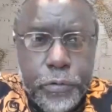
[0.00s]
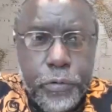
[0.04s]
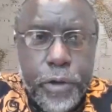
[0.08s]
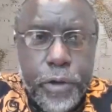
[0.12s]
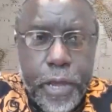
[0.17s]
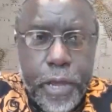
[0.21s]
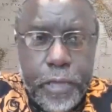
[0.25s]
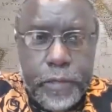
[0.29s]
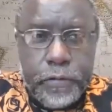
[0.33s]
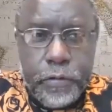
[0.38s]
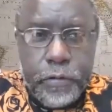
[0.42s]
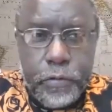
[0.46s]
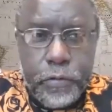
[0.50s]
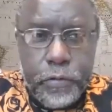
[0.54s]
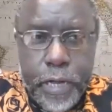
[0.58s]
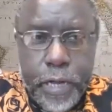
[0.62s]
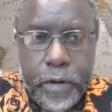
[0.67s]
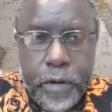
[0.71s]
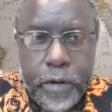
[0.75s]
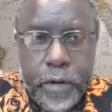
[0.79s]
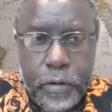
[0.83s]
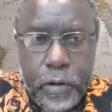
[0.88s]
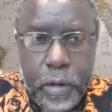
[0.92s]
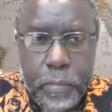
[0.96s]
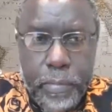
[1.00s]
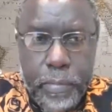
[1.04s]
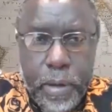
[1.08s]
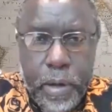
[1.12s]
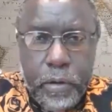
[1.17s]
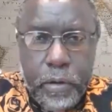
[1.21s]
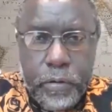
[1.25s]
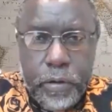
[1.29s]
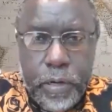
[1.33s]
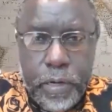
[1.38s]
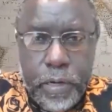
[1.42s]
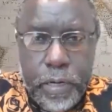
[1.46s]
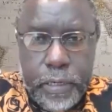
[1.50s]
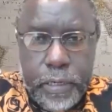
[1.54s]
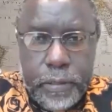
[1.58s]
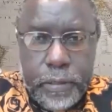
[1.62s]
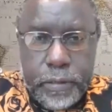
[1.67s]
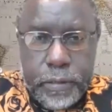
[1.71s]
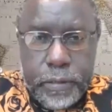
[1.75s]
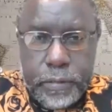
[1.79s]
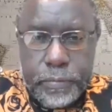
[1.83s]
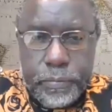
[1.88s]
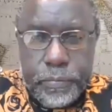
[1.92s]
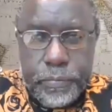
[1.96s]
are two ways you can go about
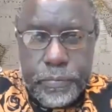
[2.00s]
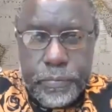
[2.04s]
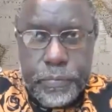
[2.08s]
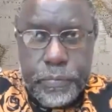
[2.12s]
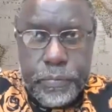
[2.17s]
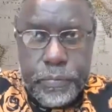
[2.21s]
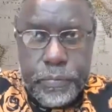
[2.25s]
this.